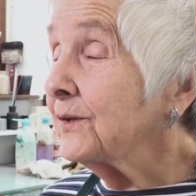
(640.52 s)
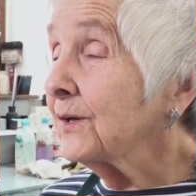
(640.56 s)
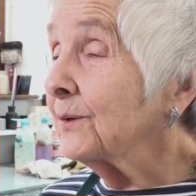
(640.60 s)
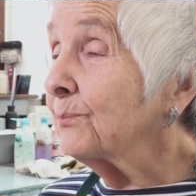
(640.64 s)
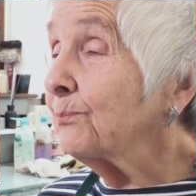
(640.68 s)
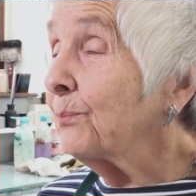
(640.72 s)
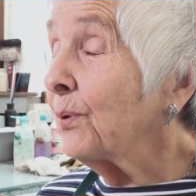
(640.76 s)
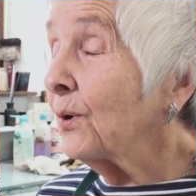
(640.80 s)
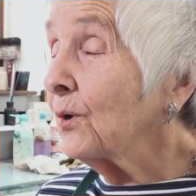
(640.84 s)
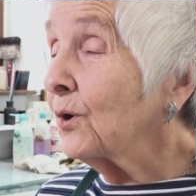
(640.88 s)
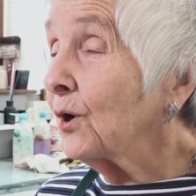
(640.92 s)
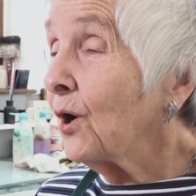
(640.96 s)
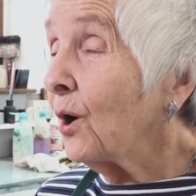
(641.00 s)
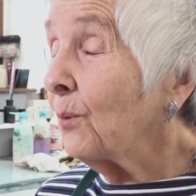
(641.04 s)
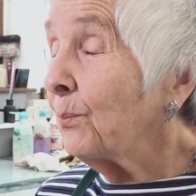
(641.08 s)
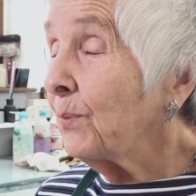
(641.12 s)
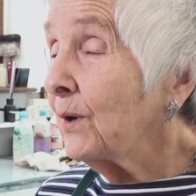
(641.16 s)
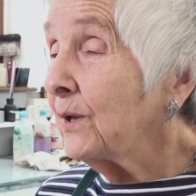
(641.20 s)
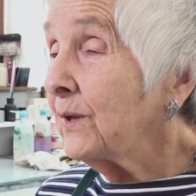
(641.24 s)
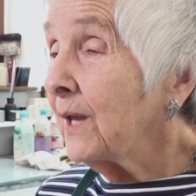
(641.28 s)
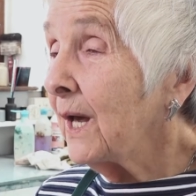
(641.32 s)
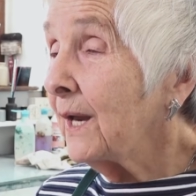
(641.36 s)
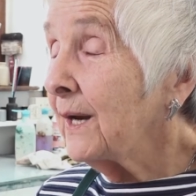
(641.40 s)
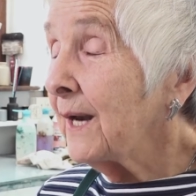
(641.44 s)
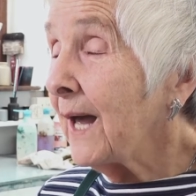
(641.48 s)
The
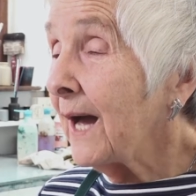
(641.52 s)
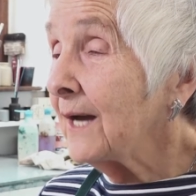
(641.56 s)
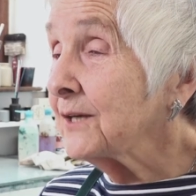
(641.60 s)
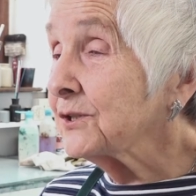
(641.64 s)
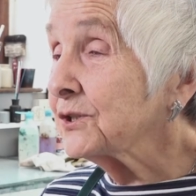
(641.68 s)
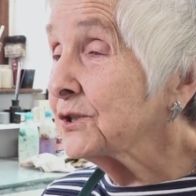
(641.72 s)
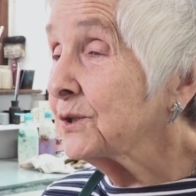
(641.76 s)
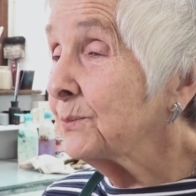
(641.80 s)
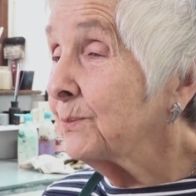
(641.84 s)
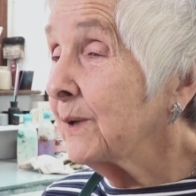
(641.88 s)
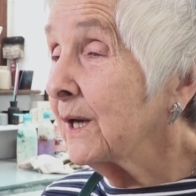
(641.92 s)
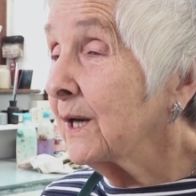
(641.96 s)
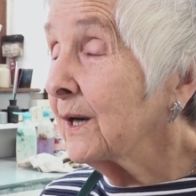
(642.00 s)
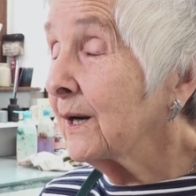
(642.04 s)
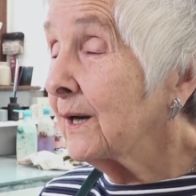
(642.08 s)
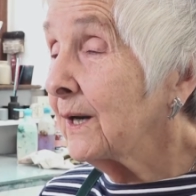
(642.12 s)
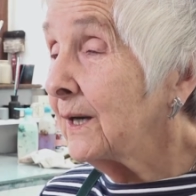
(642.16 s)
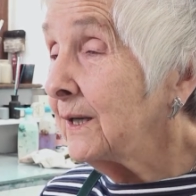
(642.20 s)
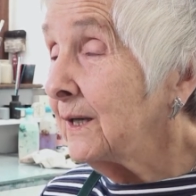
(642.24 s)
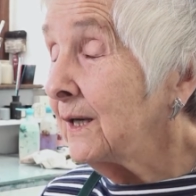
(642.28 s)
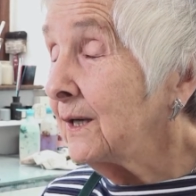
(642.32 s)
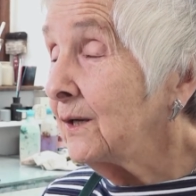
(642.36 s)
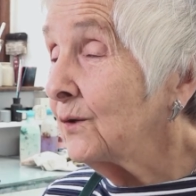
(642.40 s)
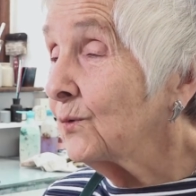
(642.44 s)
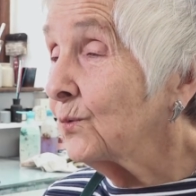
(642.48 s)
copper then has to be
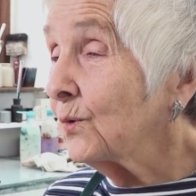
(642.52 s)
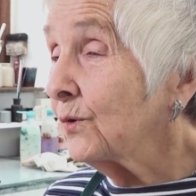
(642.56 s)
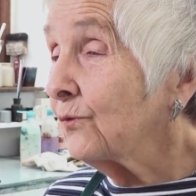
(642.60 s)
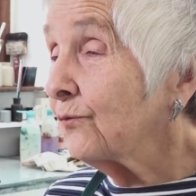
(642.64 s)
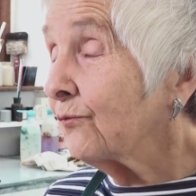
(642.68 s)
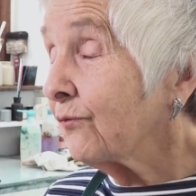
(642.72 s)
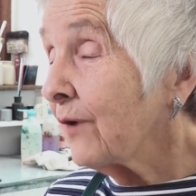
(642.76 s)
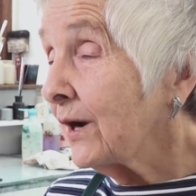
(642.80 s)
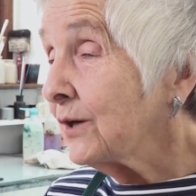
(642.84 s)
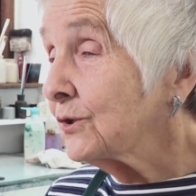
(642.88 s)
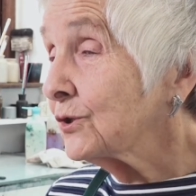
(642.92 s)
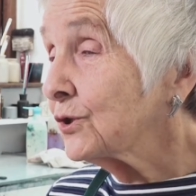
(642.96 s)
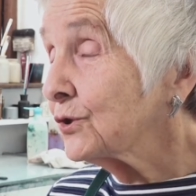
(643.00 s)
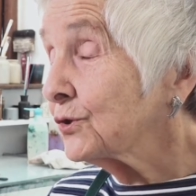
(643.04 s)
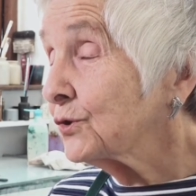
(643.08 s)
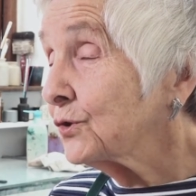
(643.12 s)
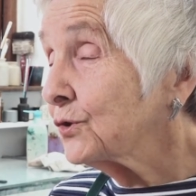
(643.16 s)
cleaned with French